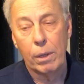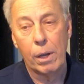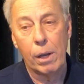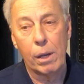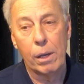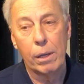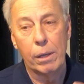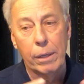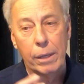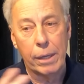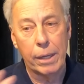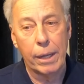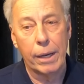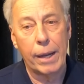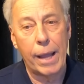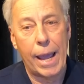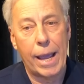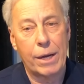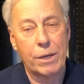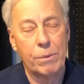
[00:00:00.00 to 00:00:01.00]
uh, get
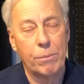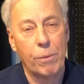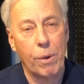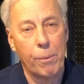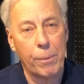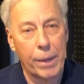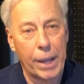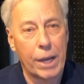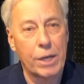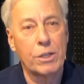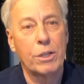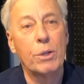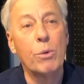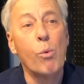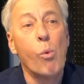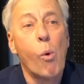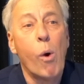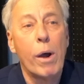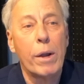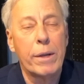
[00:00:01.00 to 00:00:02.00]
what we actually
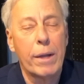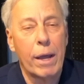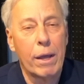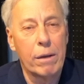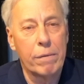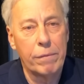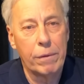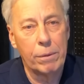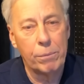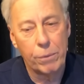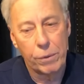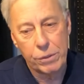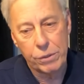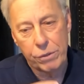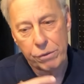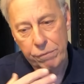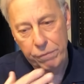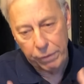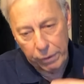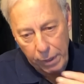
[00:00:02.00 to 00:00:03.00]
want out of it, which
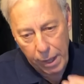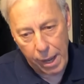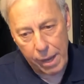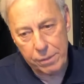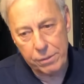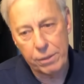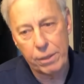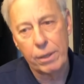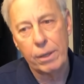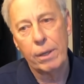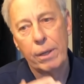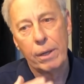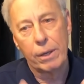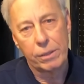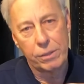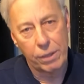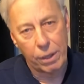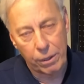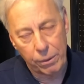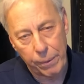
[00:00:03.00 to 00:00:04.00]
is velocity and
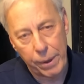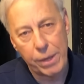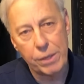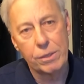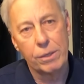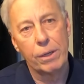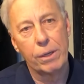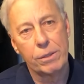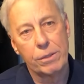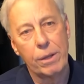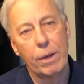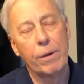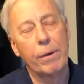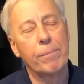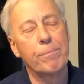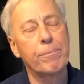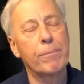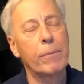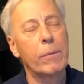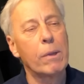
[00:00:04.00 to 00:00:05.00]
acceleration, et cetera.
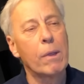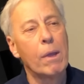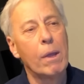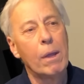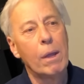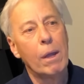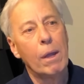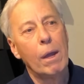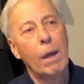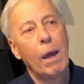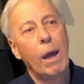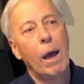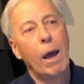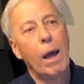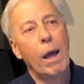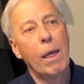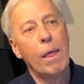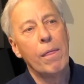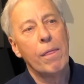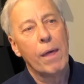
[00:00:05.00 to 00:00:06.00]

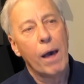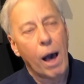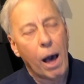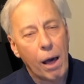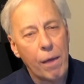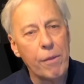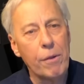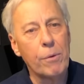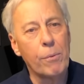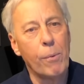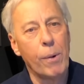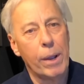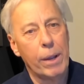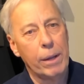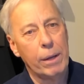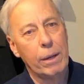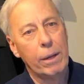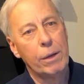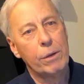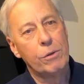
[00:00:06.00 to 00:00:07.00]
The other
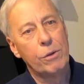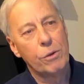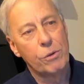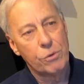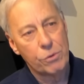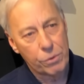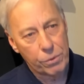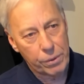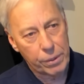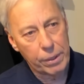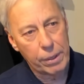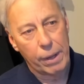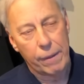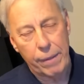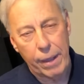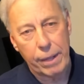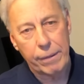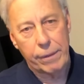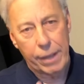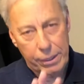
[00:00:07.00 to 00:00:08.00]
way to do it, and
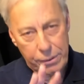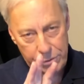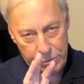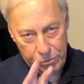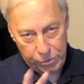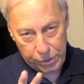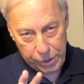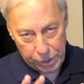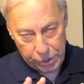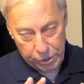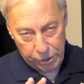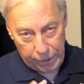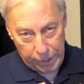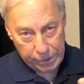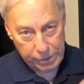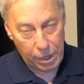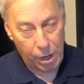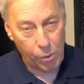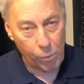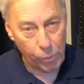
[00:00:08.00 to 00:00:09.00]
that, that's traditional,
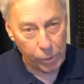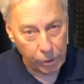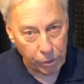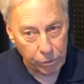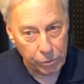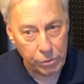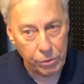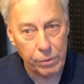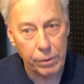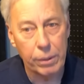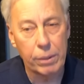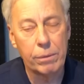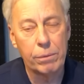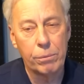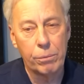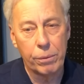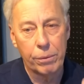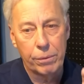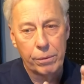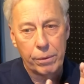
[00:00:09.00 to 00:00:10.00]
that's how we'll do it
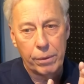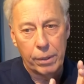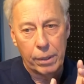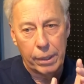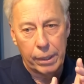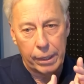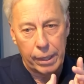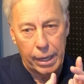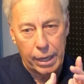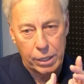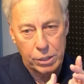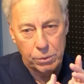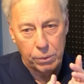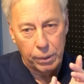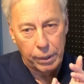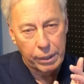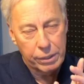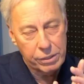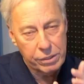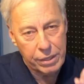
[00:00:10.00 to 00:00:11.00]
with an actual
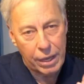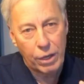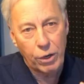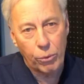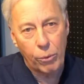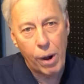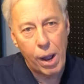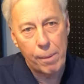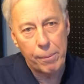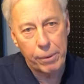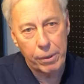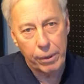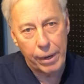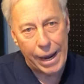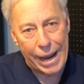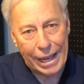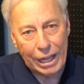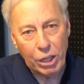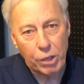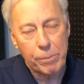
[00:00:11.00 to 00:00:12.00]
accelerometer
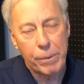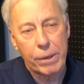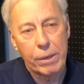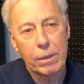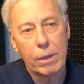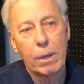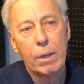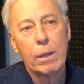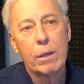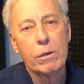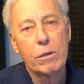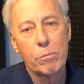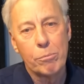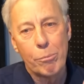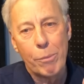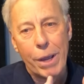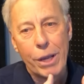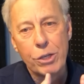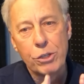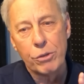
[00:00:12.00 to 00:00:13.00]
element to
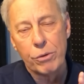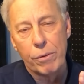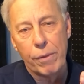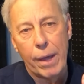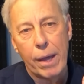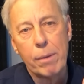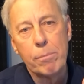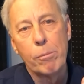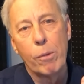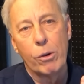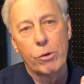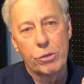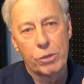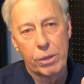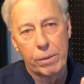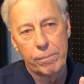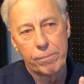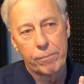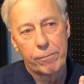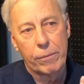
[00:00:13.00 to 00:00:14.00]
measure that
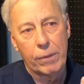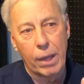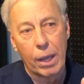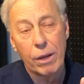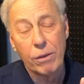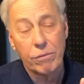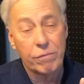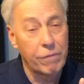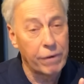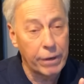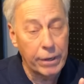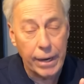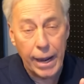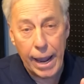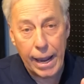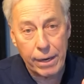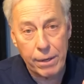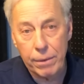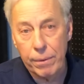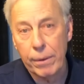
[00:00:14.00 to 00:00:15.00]
motion. And it's very
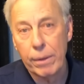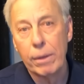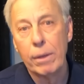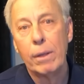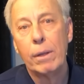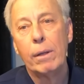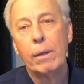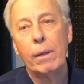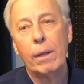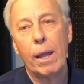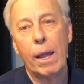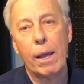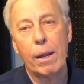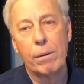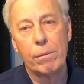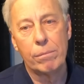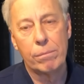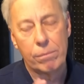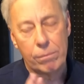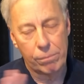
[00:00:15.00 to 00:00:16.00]
accurate,
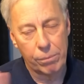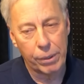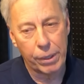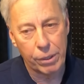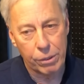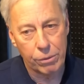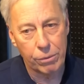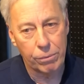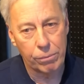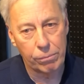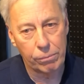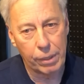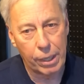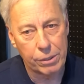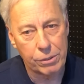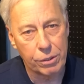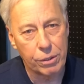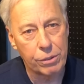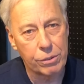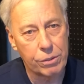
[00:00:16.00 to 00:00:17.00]
and we can do
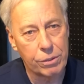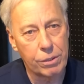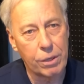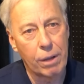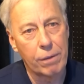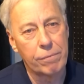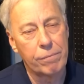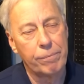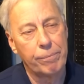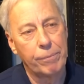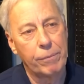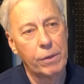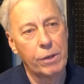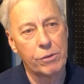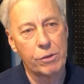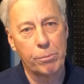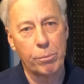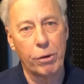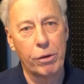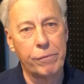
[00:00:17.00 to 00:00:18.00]
lots of good stuff. Is
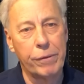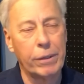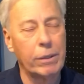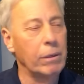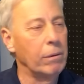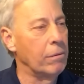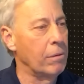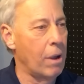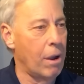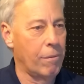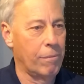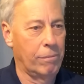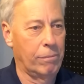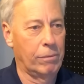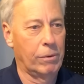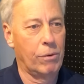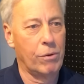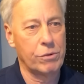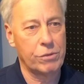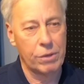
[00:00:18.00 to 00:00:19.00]
it perfect? No,
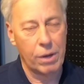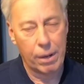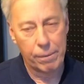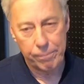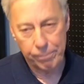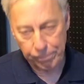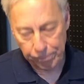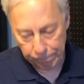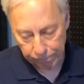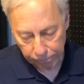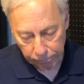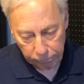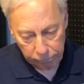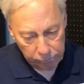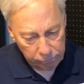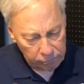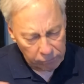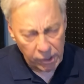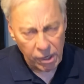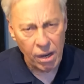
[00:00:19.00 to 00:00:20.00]
of course not.
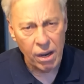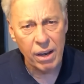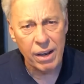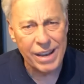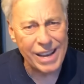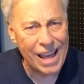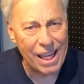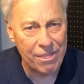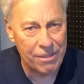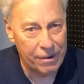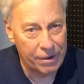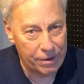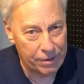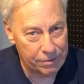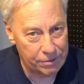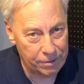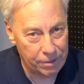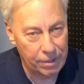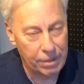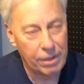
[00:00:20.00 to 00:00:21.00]
Nothing
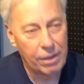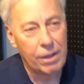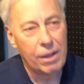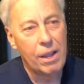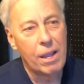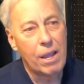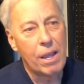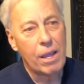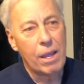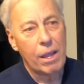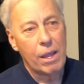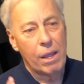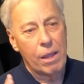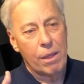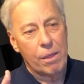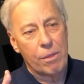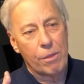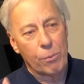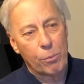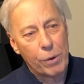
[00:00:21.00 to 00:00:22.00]
is.
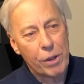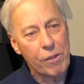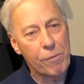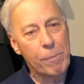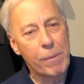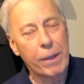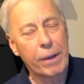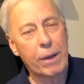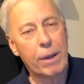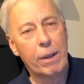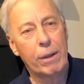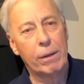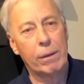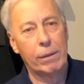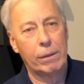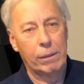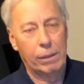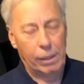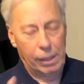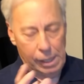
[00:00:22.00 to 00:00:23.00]
The Rythmik
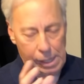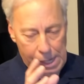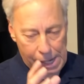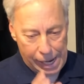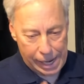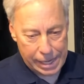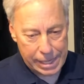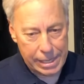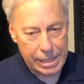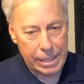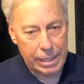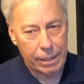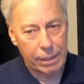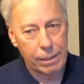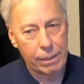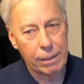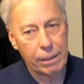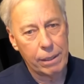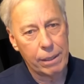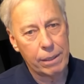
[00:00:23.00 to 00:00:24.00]

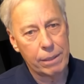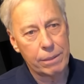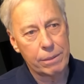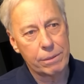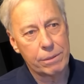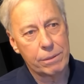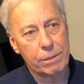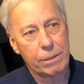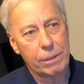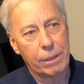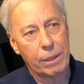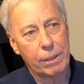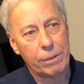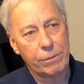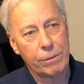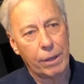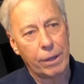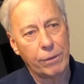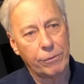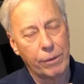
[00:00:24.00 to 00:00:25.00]
idea is, is,
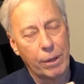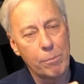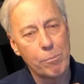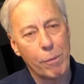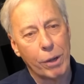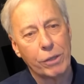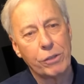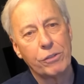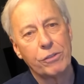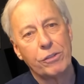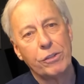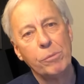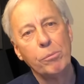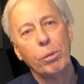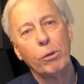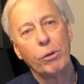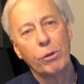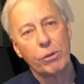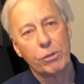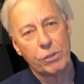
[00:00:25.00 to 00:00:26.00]
is a much
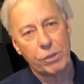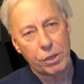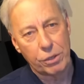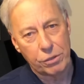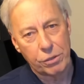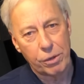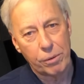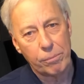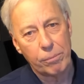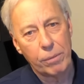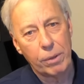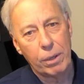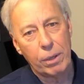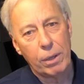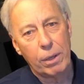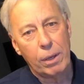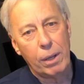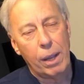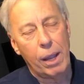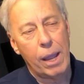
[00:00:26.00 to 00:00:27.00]
simpler system
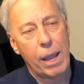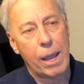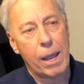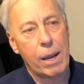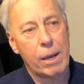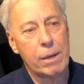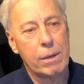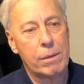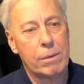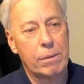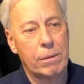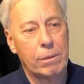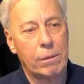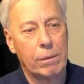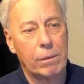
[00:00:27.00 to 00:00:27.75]
and